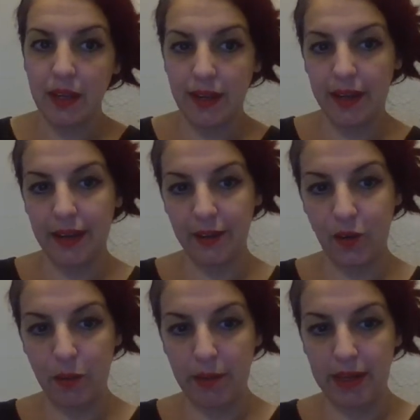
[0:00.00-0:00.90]
and
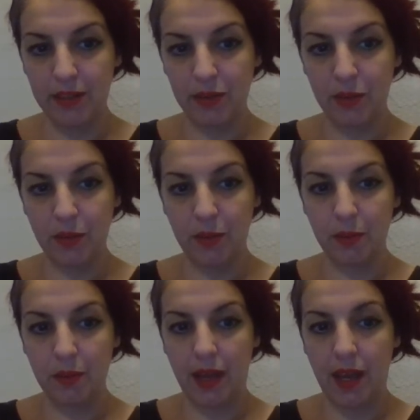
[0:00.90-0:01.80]
going back
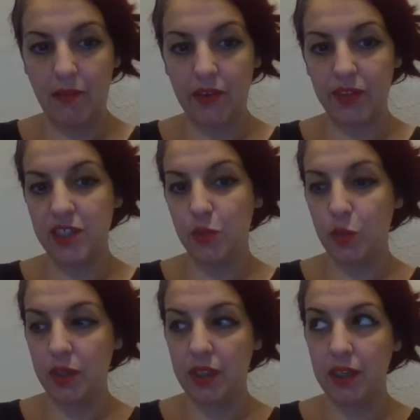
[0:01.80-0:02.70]
to Evan Richard
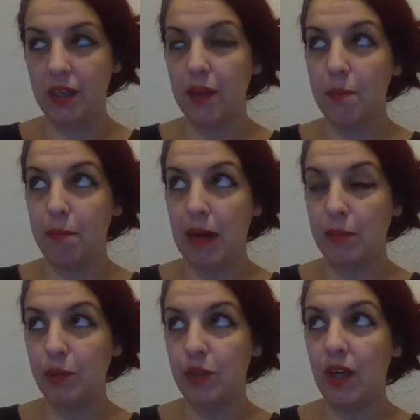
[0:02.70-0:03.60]
Wood
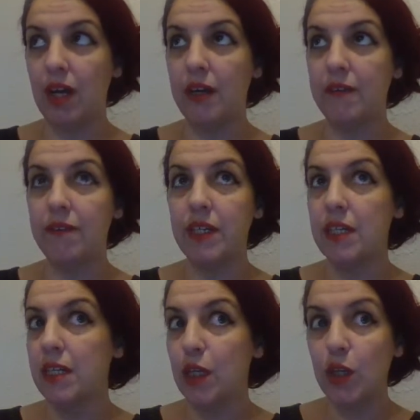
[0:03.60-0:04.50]
bubble of
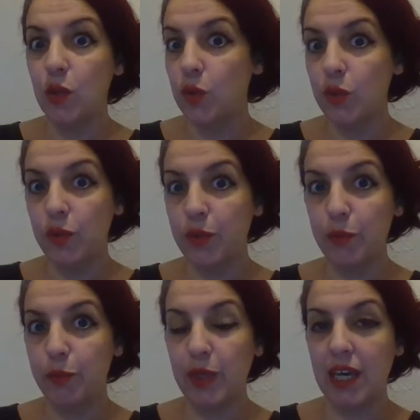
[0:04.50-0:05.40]

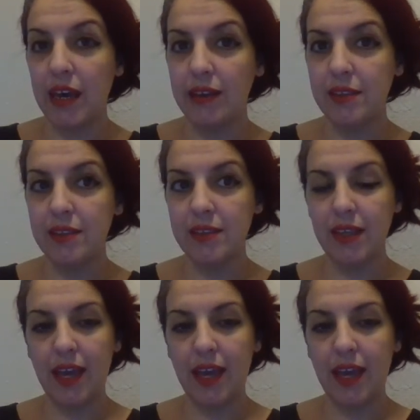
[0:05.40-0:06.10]
BS.